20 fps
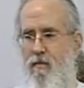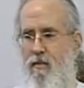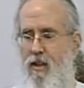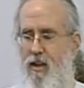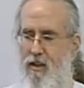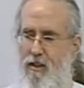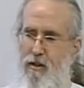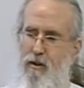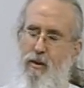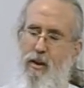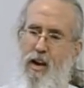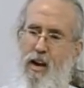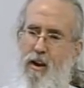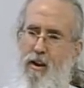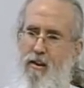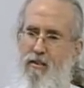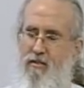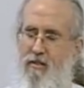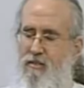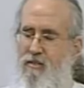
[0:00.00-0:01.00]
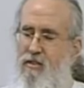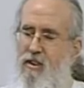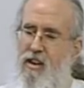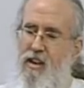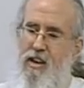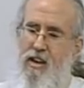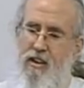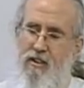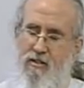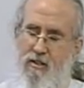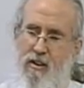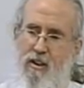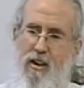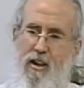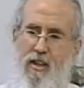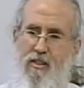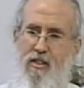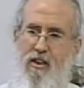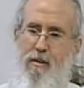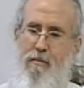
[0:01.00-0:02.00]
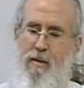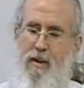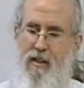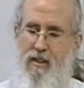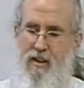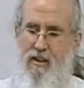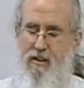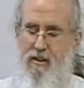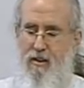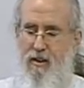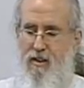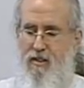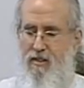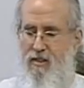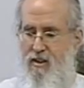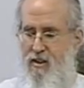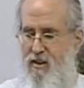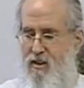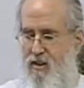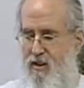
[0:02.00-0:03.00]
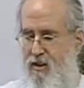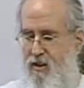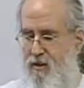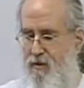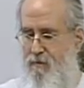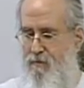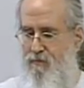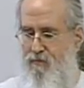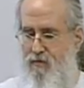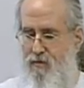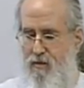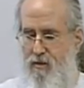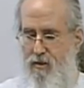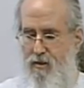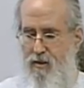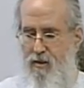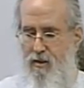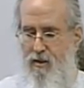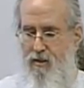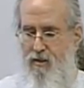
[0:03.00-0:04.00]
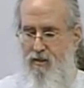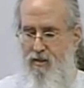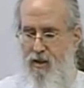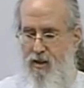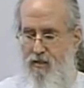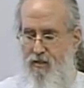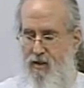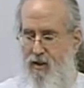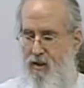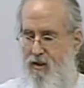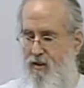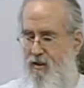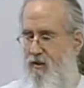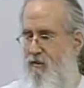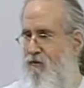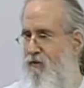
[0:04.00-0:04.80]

like Lou Gehrig's disease, or think about like you get the uh, that that uh,